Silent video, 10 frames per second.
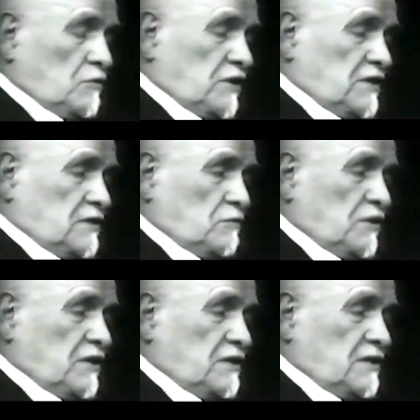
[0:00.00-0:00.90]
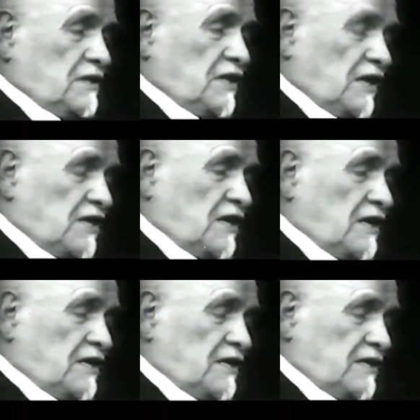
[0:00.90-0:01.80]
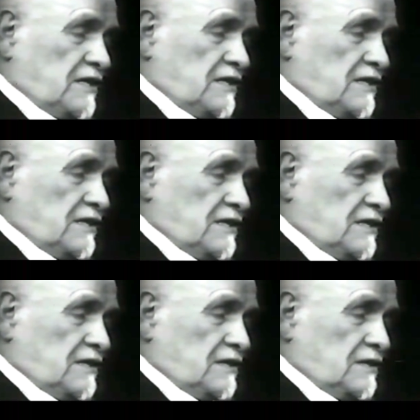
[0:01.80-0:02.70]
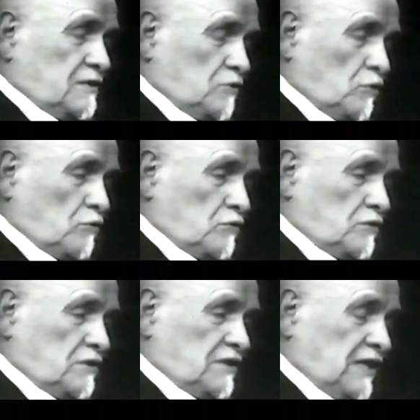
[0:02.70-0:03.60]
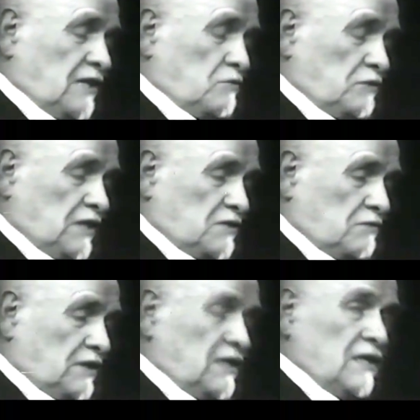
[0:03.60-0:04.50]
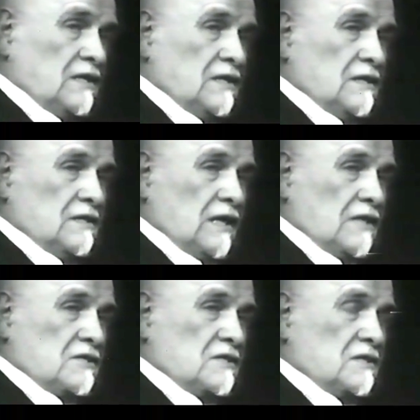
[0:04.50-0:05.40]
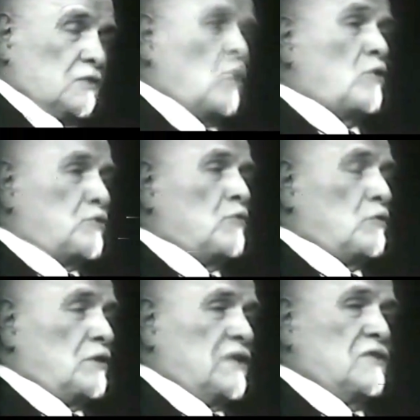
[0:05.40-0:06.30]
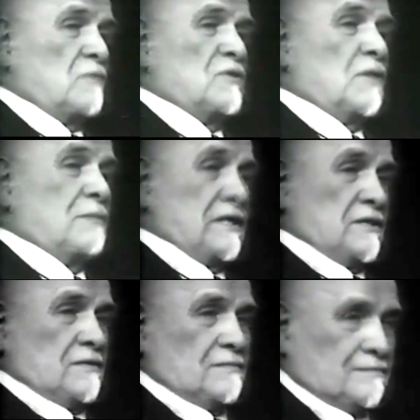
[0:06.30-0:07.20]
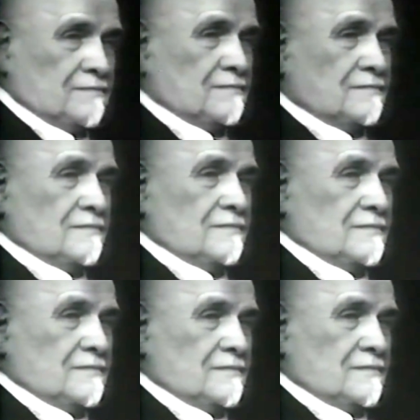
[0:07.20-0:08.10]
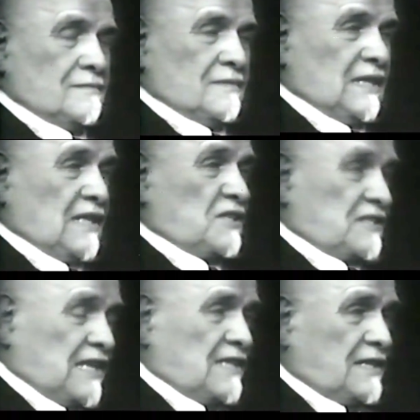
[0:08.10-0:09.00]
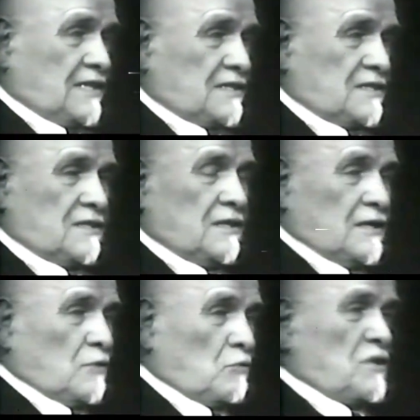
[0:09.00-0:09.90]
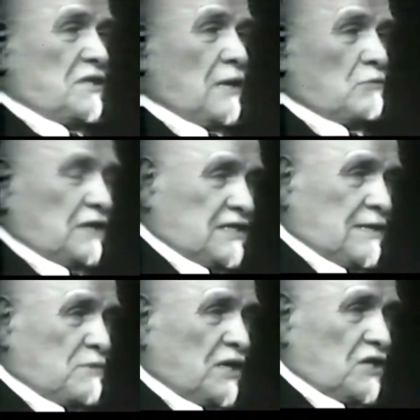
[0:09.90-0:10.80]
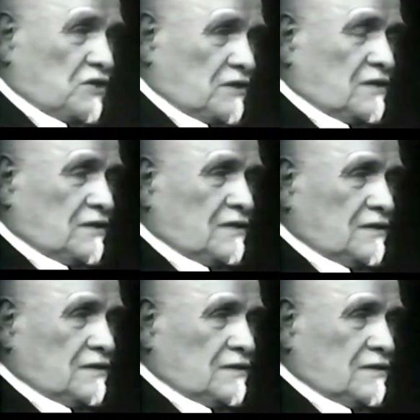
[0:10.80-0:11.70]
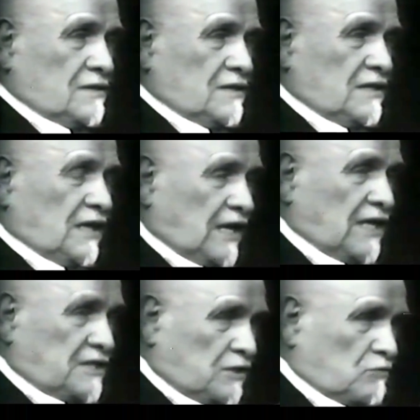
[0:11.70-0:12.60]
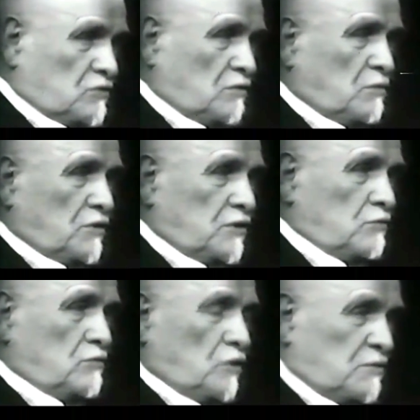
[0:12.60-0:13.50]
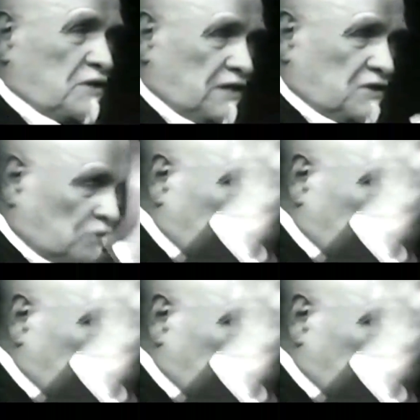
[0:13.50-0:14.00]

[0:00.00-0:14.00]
will clearly tell you that torture is something bad. That sentence without examination in relation to somebody who committed